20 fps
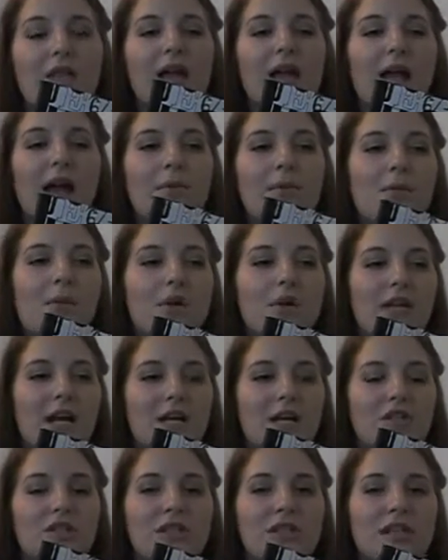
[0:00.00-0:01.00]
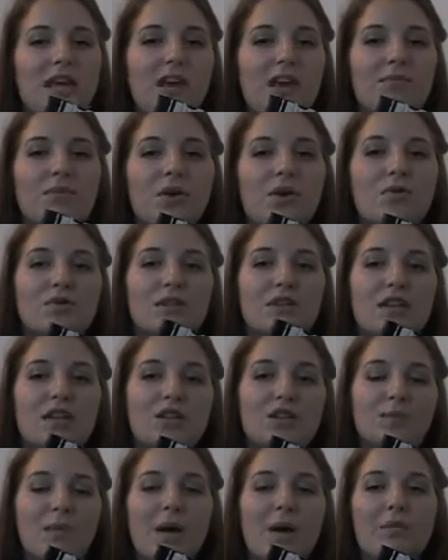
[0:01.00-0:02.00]
Like, I'm going to actually tape those
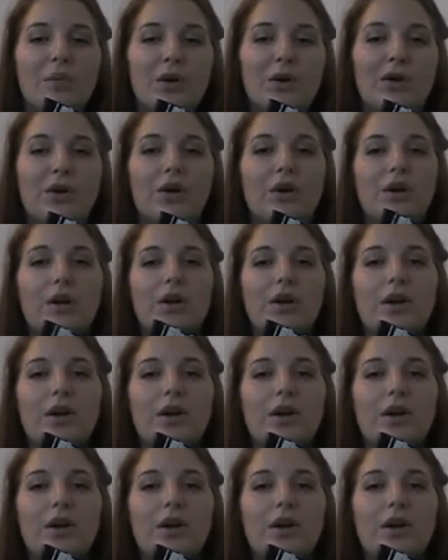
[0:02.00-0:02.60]
into my book